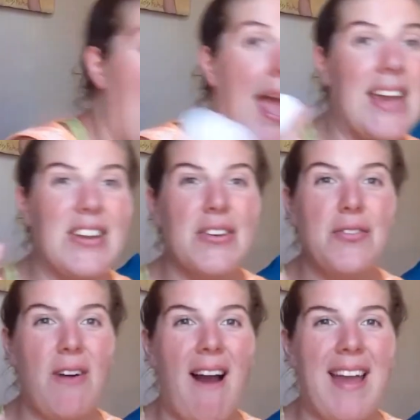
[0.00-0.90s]
And you'll
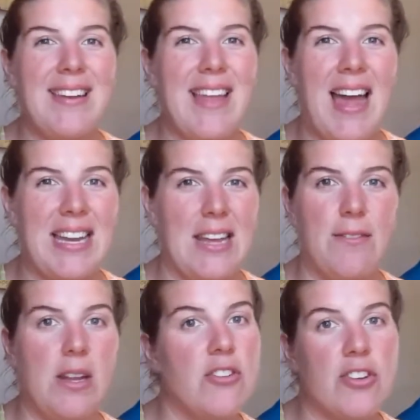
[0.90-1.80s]
find that
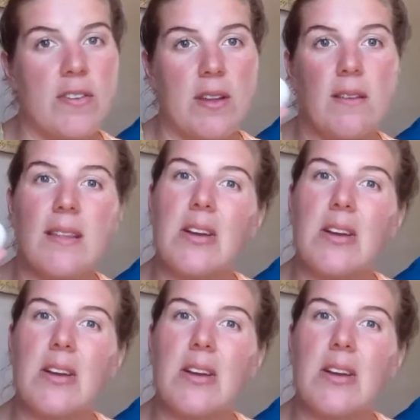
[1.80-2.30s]
even just these